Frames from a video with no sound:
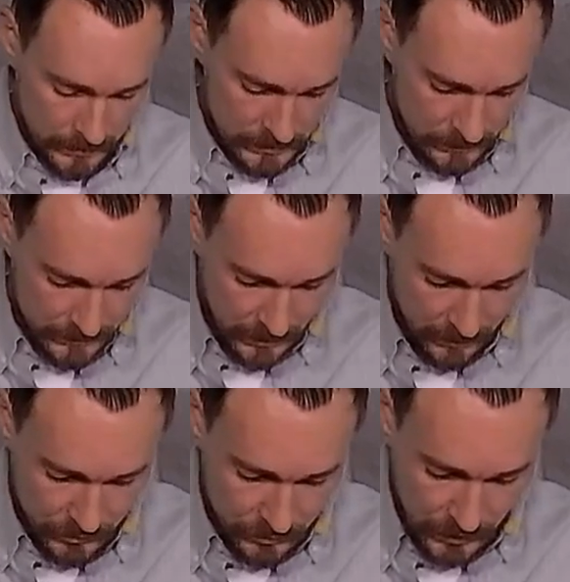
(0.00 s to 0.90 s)

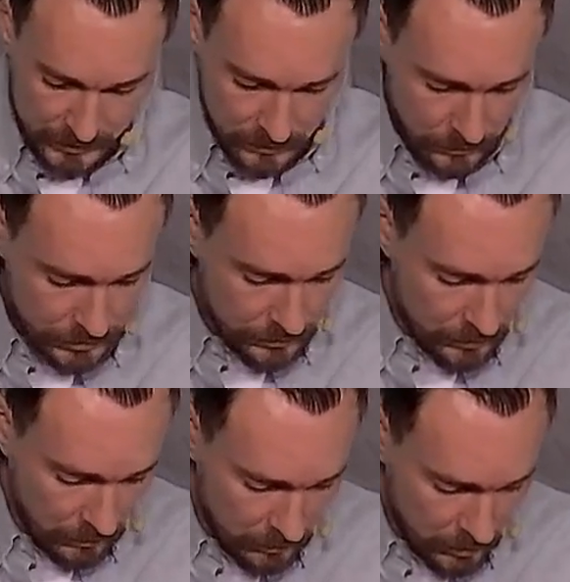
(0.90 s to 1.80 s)
Sometimes realizing what you
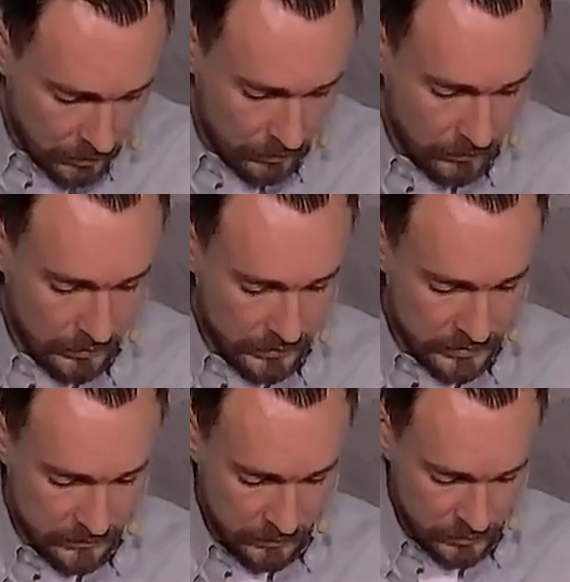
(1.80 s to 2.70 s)
don't know
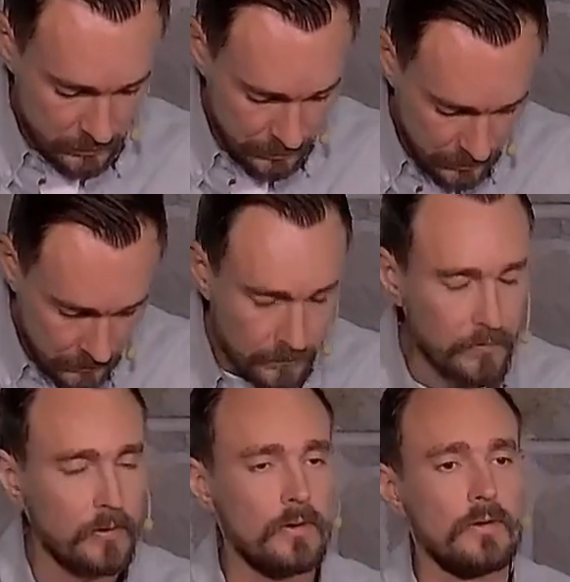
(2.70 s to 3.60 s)
is the most
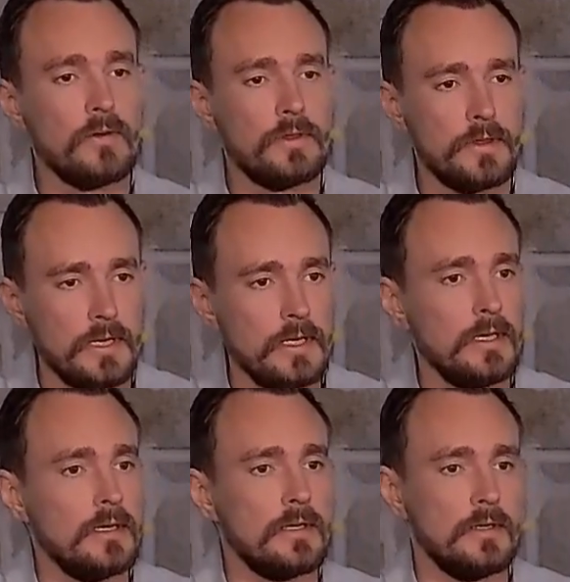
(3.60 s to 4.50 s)
beautiful
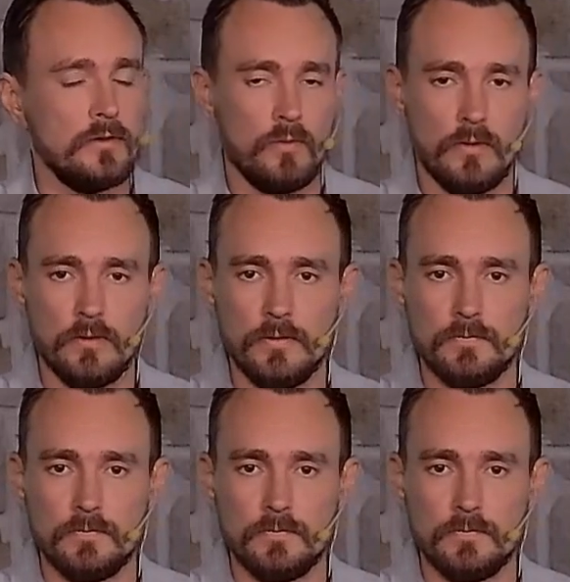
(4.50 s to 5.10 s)
thing in the world.